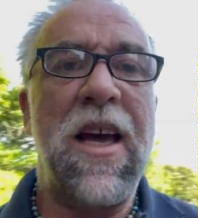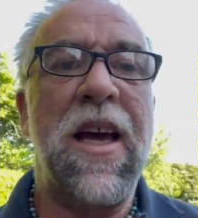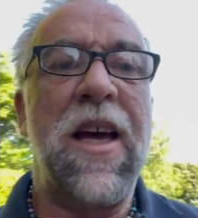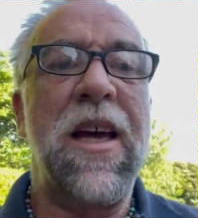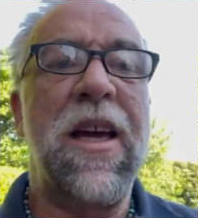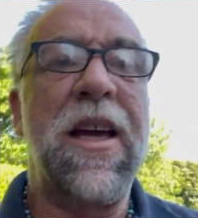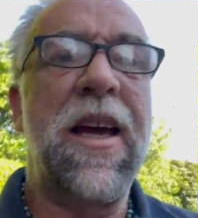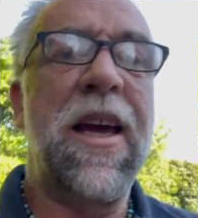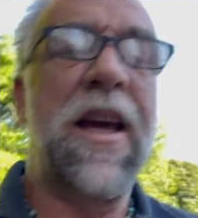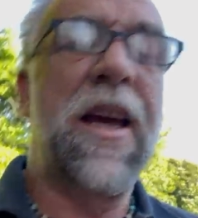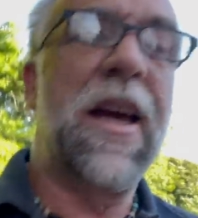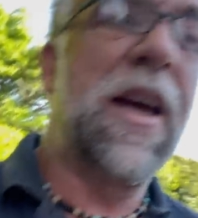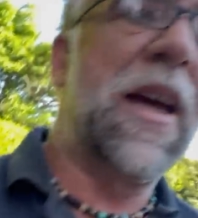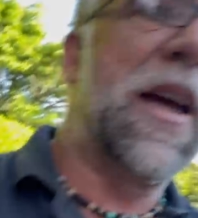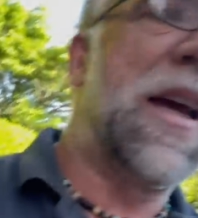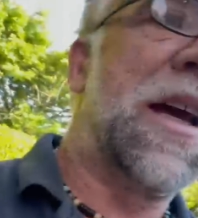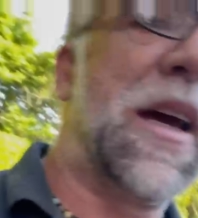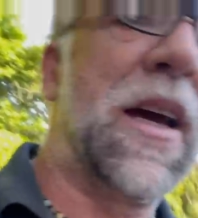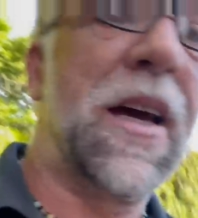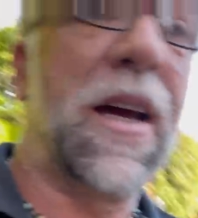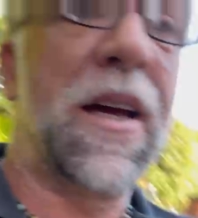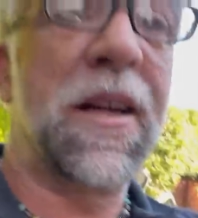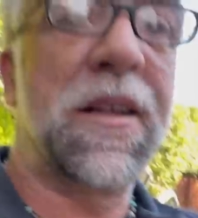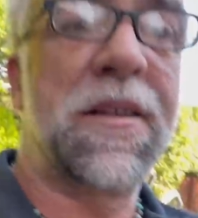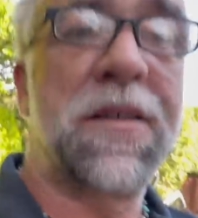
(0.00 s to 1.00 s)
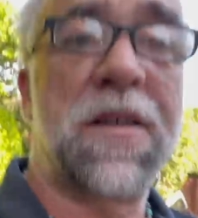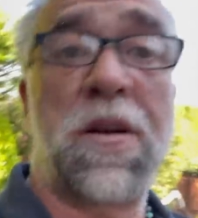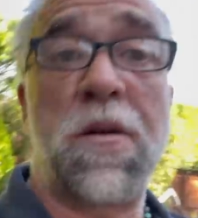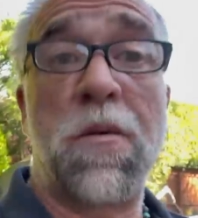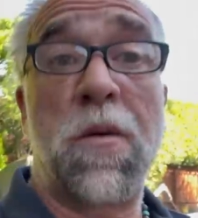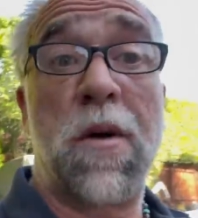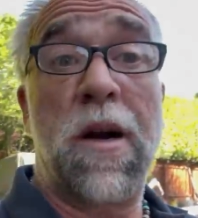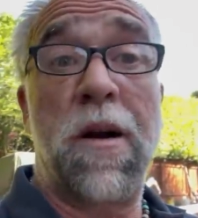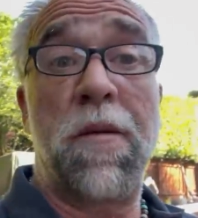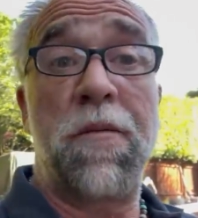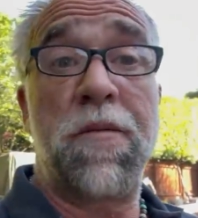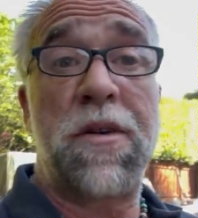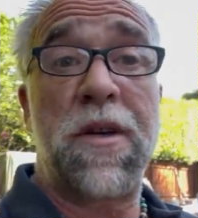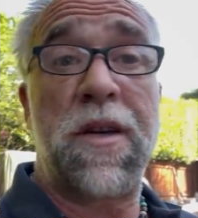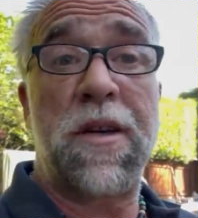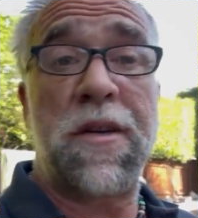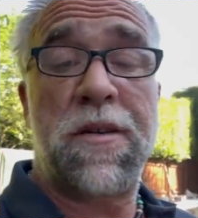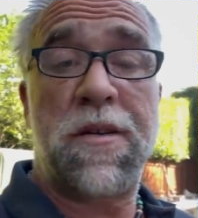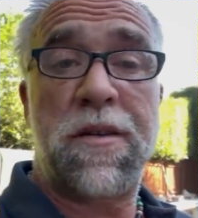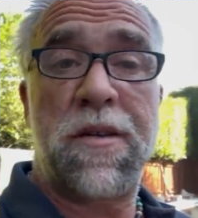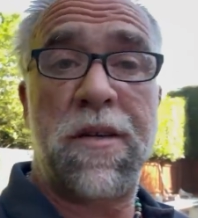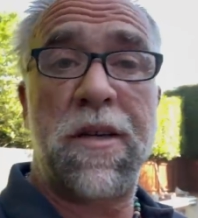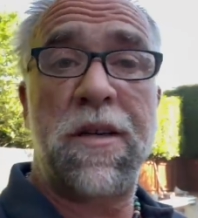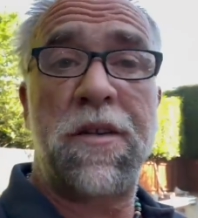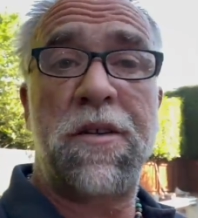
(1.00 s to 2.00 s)
Yeah, I don't know what happened
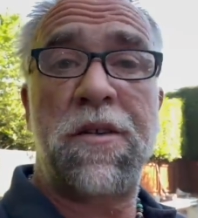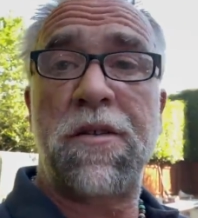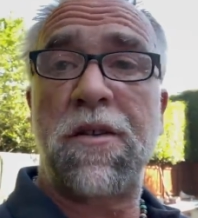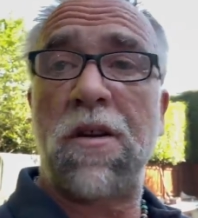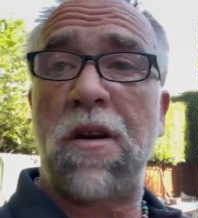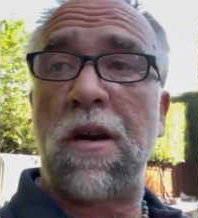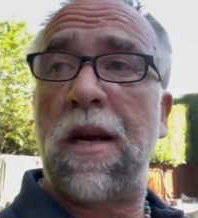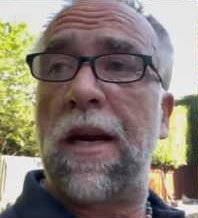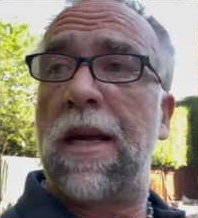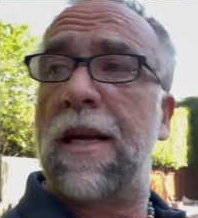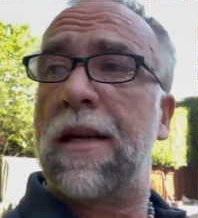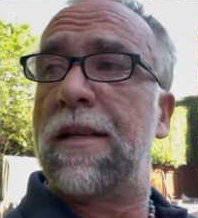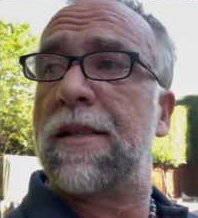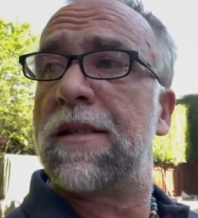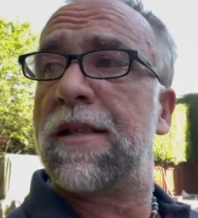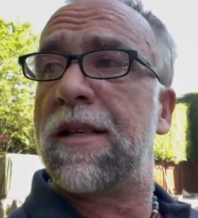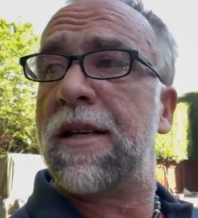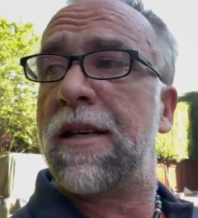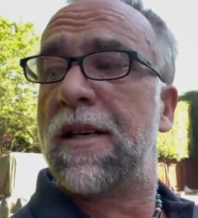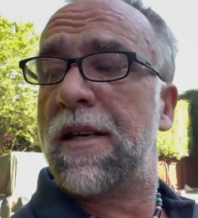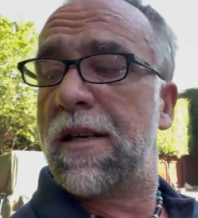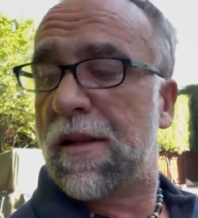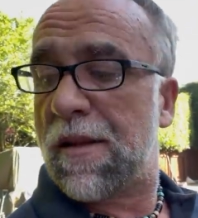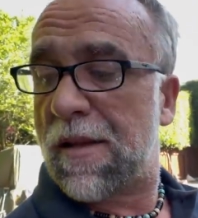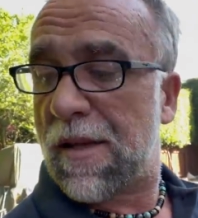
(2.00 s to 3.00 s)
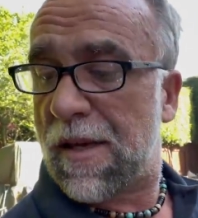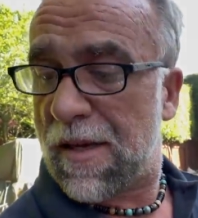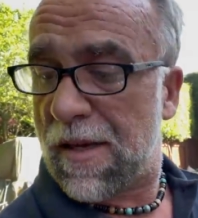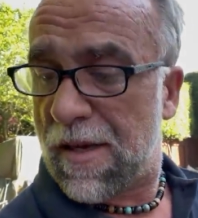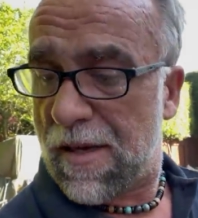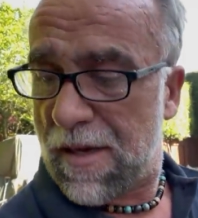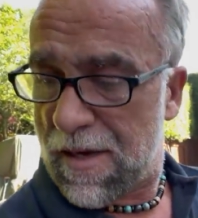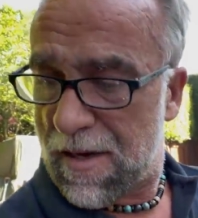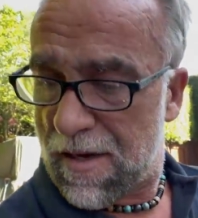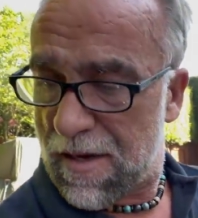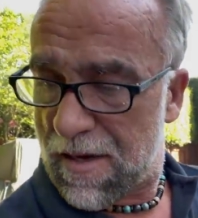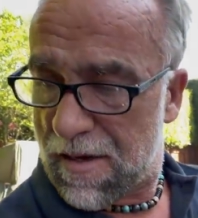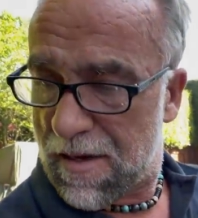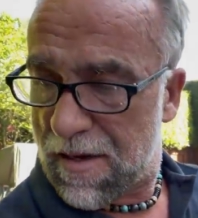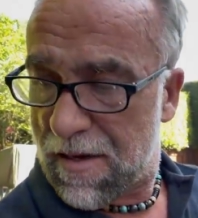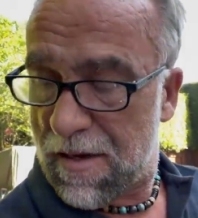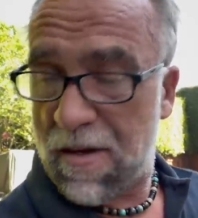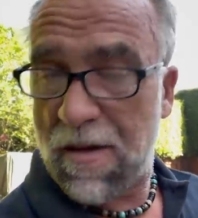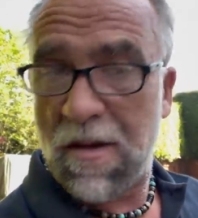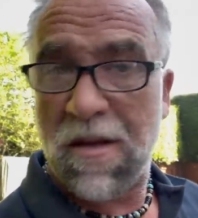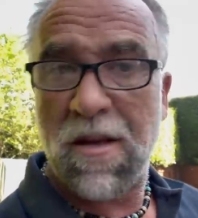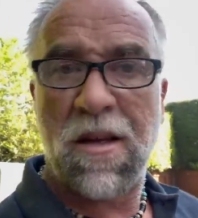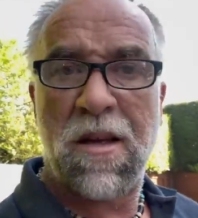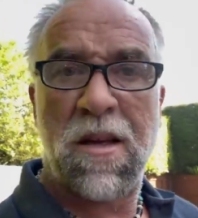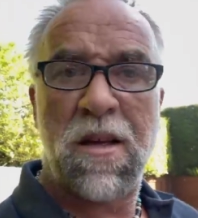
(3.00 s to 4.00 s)
yesterday, just got lazy, I think.
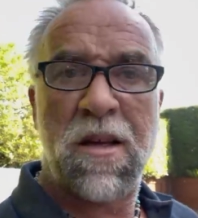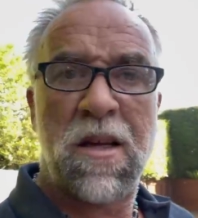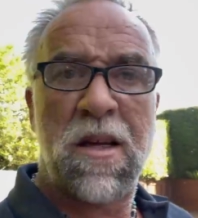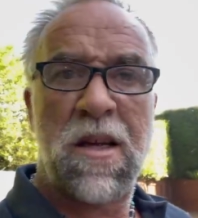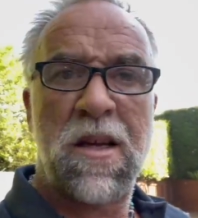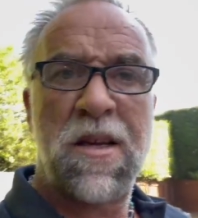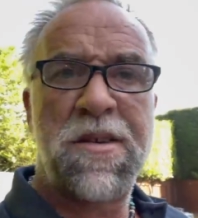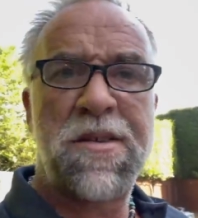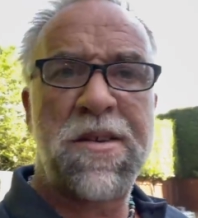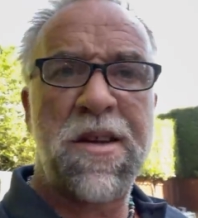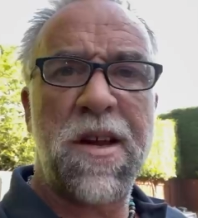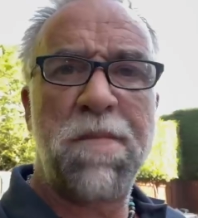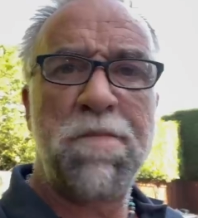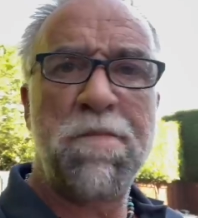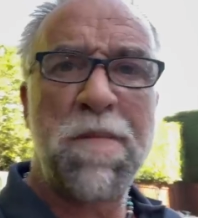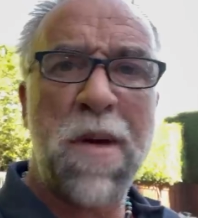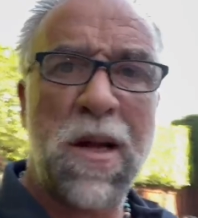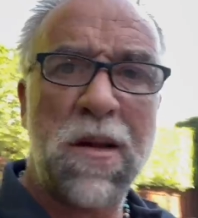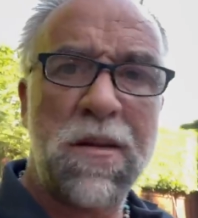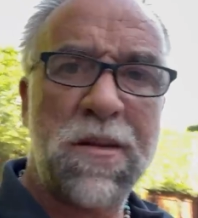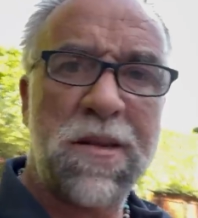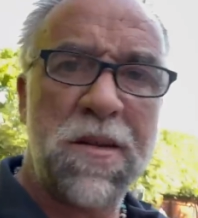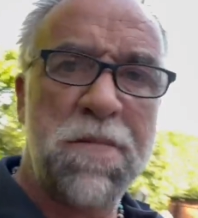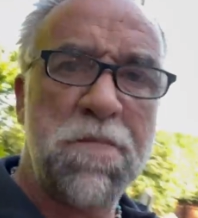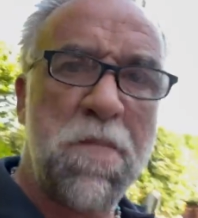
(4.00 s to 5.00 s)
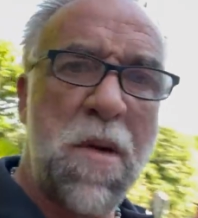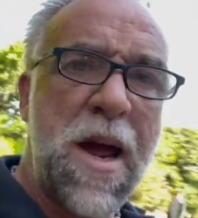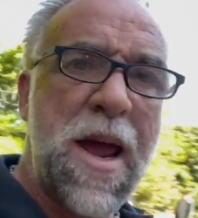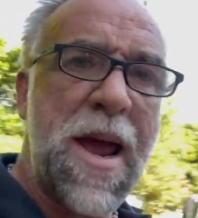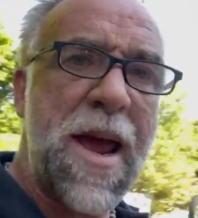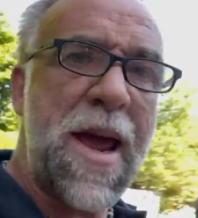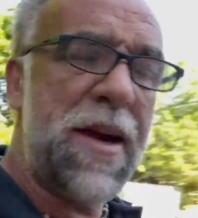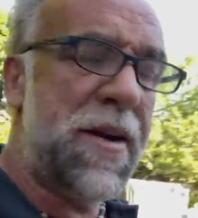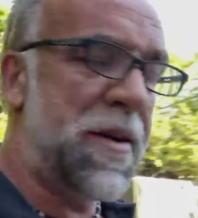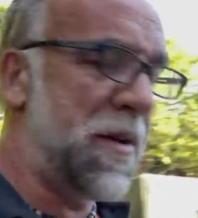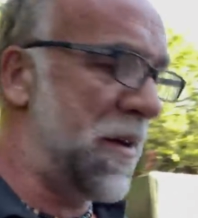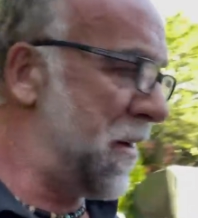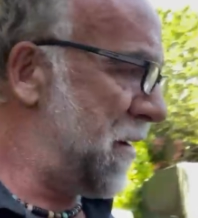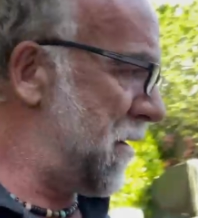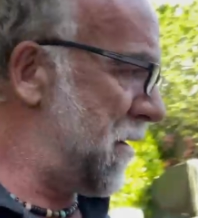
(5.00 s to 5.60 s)
Sun melted my head.